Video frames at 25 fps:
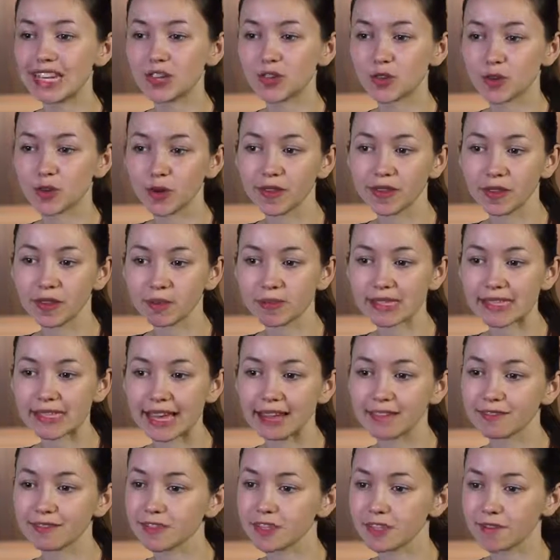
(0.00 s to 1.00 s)
enjoyed
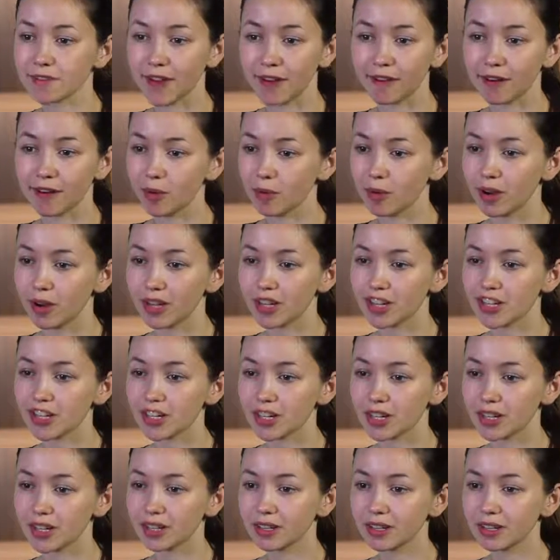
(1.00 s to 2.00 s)
themselves very
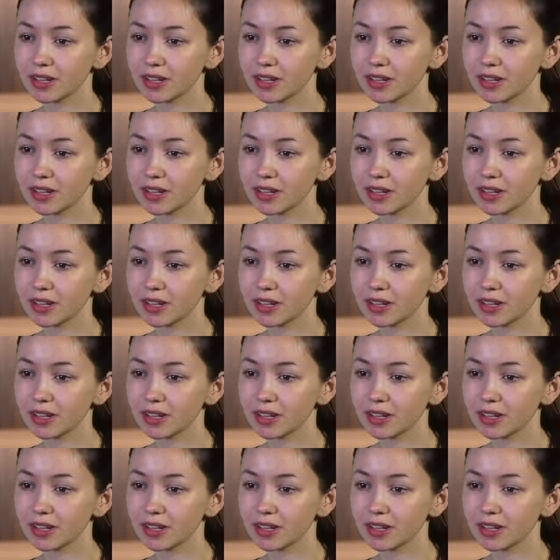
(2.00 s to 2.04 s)
much.